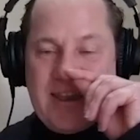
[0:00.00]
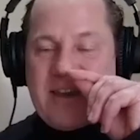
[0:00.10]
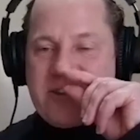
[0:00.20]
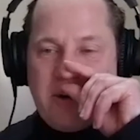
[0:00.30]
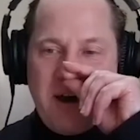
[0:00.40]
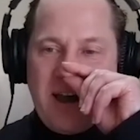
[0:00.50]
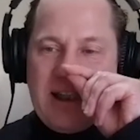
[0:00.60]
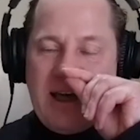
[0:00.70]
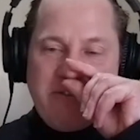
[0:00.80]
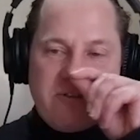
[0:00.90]
So I
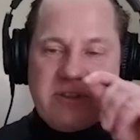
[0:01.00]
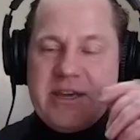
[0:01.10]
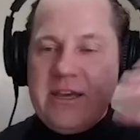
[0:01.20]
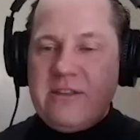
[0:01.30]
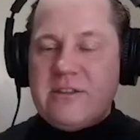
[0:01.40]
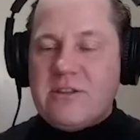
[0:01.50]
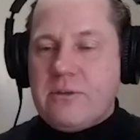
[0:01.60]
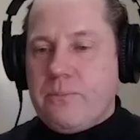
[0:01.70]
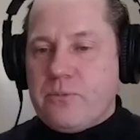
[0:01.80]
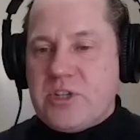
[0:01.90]
love these
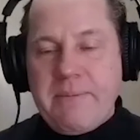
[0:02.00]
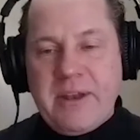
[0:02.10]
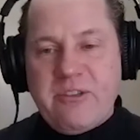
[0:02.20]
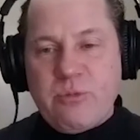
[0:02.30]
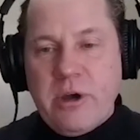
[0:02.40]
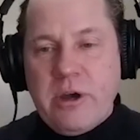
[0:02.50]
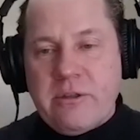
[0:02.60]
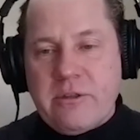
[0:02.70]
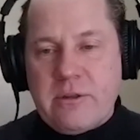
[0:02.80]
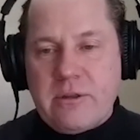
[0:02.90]
Japanese
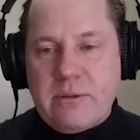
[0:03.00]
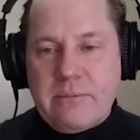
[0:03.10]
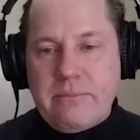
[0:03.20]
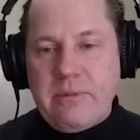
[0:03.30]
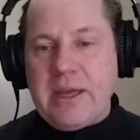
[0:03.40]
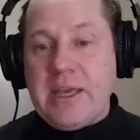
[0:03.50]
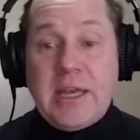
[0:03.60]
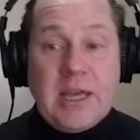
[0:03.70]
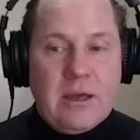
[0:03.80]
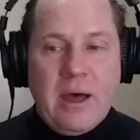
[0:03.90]
words like
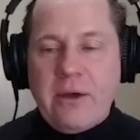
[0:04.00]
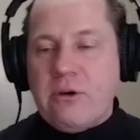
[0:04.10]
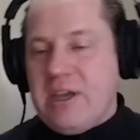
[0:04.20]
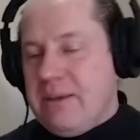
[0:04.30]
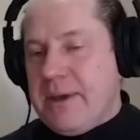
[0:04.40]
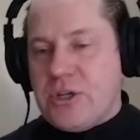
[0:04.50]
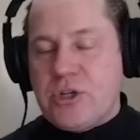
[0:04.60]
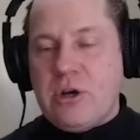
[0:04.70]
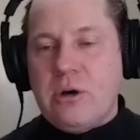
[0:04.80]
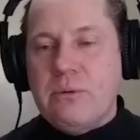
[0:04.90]
Ikigai or
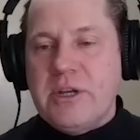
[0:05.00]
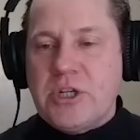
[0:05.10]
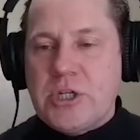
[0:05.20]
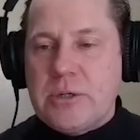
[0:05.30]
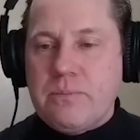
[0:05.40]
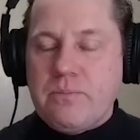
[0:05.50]
Ibasho, which